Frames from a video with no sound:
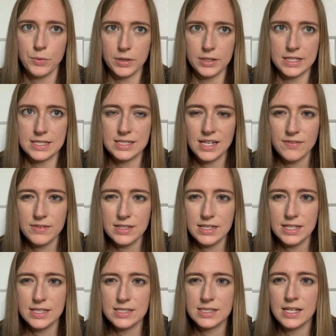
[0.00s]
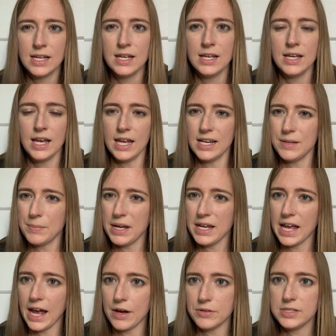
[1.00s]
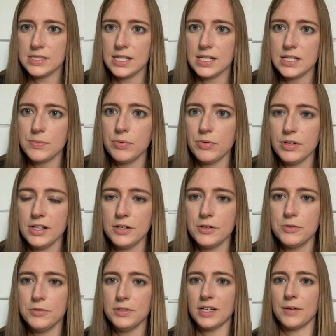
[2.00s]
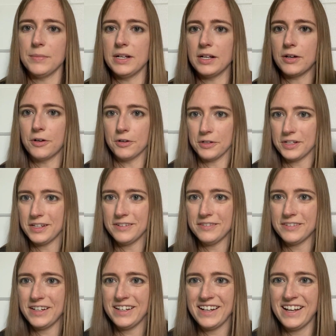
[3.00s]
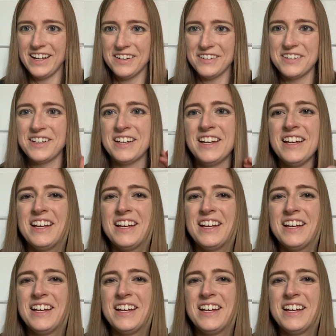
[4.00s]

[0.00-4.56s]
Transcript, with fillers: We're in the 70s, and my house stays pretty cool. Like I'm in a cardigan right now.